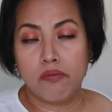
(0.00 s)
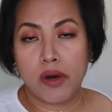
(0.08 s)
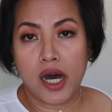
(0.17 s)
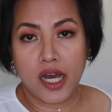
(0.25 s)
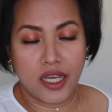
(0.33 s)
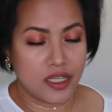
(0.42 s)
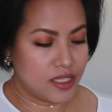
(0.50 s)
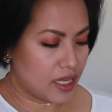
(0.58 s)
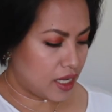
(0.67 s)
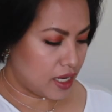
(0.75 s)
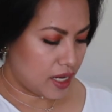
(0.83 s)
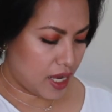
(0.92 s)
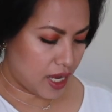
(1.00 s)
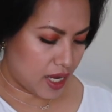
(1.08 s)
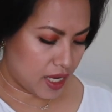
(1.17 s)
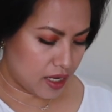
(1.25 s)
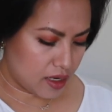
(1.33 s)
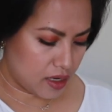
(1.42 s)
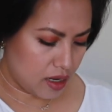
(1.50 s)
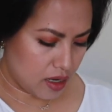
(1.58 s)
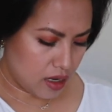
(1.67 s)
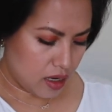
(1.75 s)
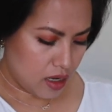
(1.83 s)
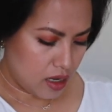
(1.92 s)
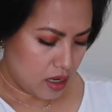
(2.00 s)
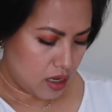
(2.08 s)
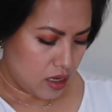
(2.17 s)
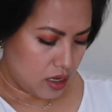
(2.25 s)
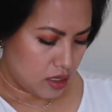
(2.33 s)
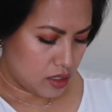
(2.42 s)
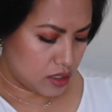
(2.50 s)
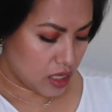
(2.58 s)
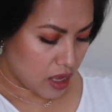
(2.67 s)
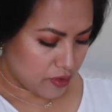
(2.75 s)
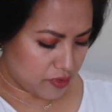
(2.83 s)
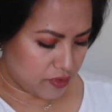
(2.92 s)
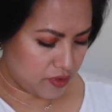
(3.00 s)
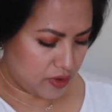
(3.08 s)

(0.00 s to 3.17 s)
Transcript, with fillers: buy secondhand stuff.